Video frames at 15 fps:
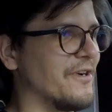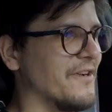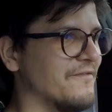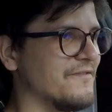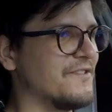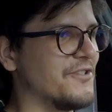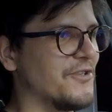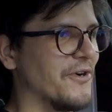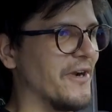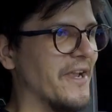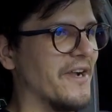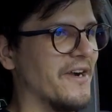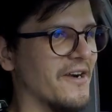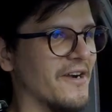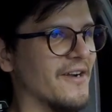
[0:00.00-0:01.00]
sort of
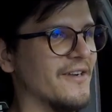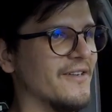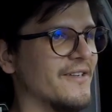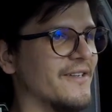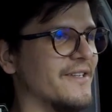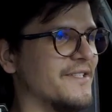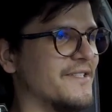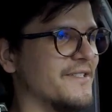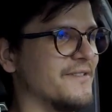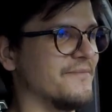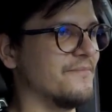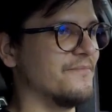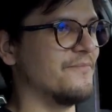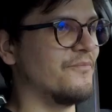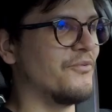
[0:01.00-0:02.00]
touring car.
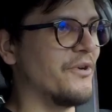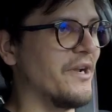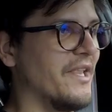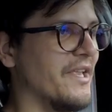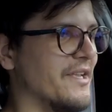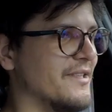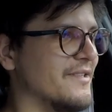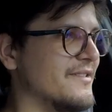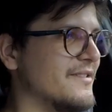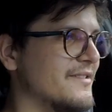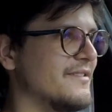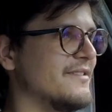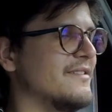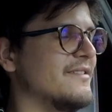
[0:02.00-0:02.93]
It's brilliant.